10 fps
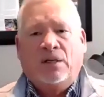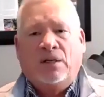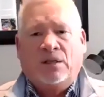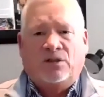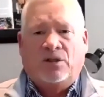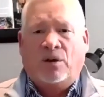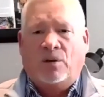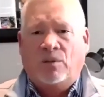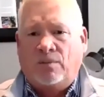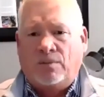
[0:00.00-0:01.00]

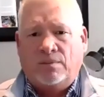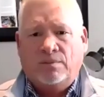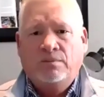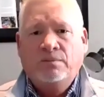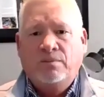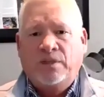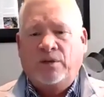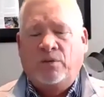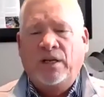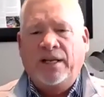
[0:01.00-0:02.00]
so it
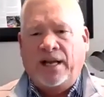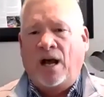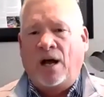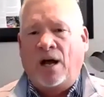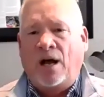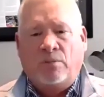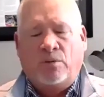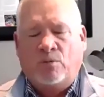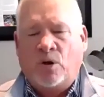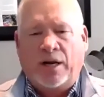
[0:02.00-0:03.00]
really helped when
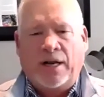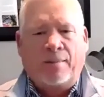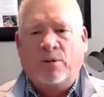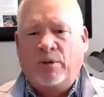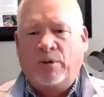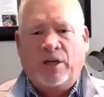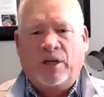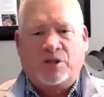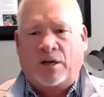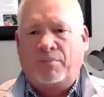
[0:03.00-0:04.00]
Morgan came in. We really
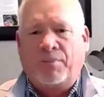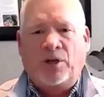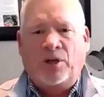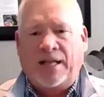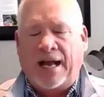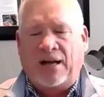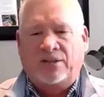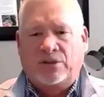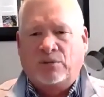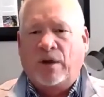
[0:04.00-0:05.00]
started building the
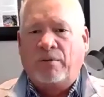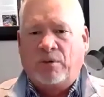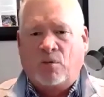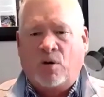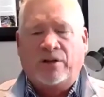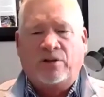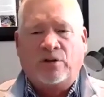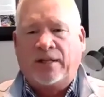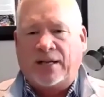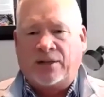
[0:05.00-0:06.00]
house the way we wanted
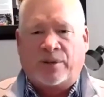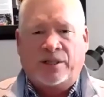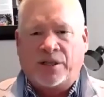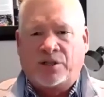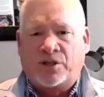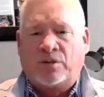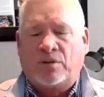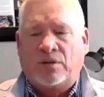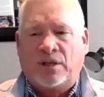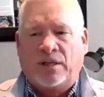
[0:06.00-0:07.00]
to in that
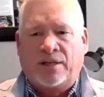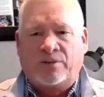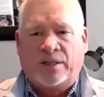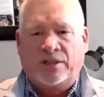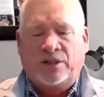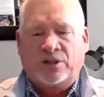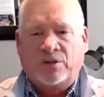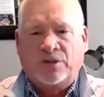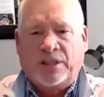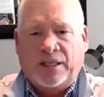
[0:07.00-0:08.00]
transitional in that
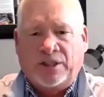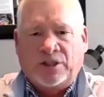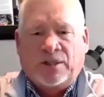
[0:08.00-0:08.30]
transitional stage.